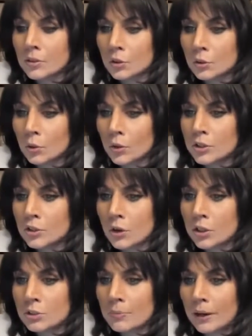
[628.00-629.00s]
the Lord
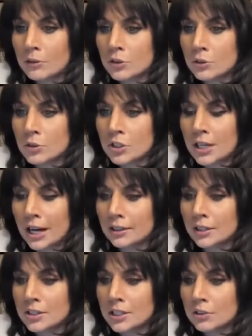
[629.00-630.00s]
talks about too
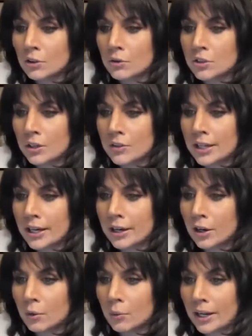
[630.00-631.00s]
silencing those on the
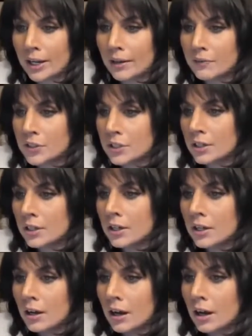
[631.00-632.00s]
airwaves.
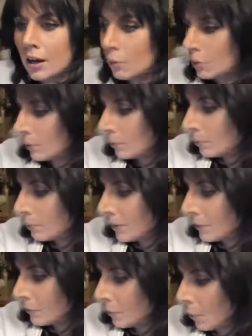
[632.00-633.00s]
Uh, well,
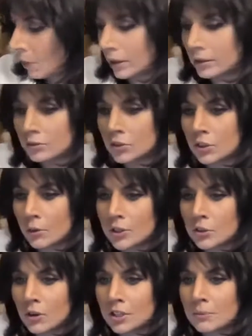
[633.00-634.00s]
before. So
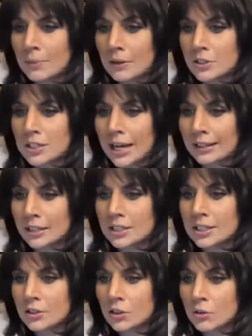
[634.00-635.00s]
he talks about
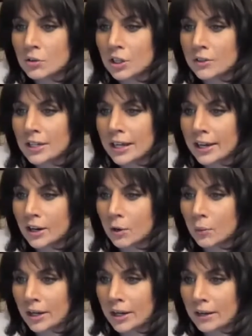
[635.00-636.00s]
silencing those on the
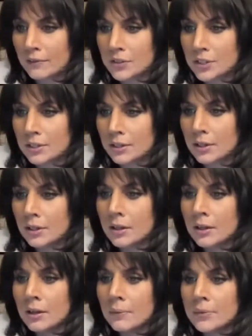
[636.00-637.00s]
airwaves
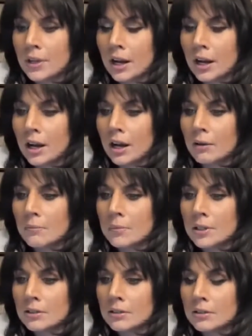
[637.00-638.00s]

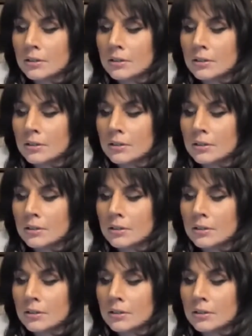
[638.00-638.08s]
um,